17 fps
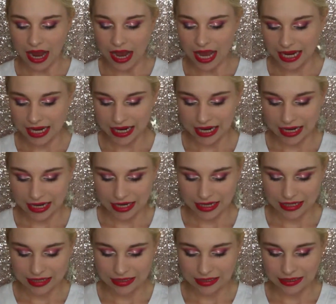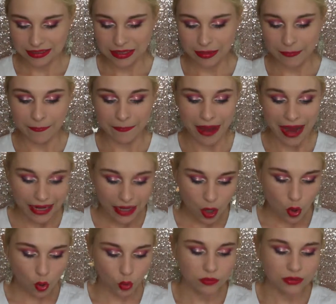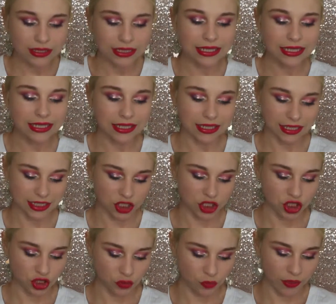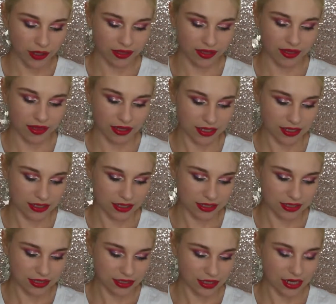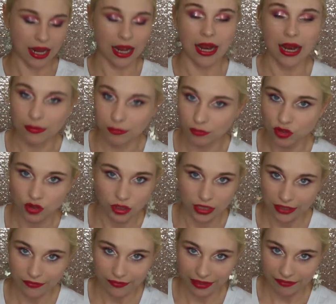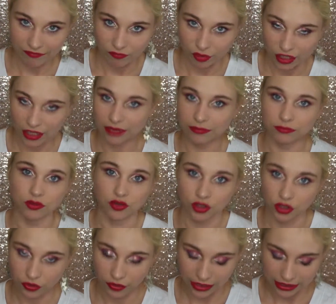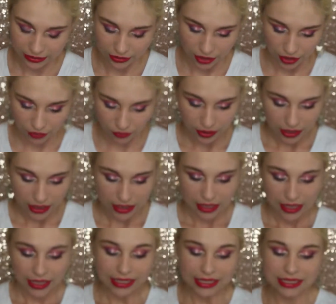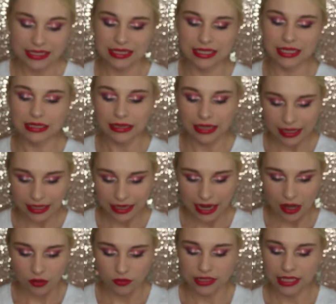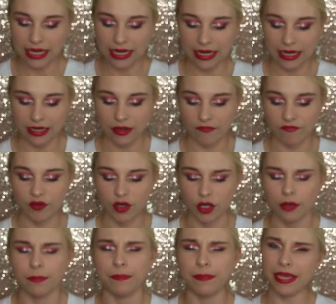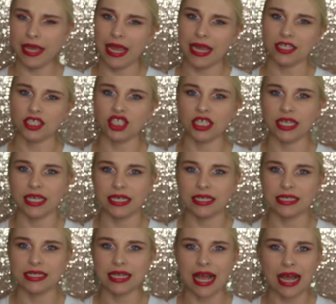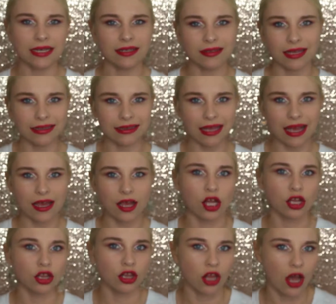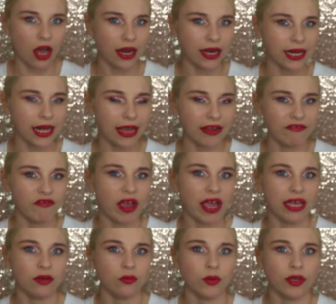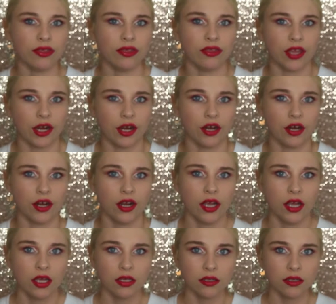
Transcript: And my only issue with this, get ready for it, I'm sure you already know, is the layout. And for BH, it's kind of like that a lot, I find, with their,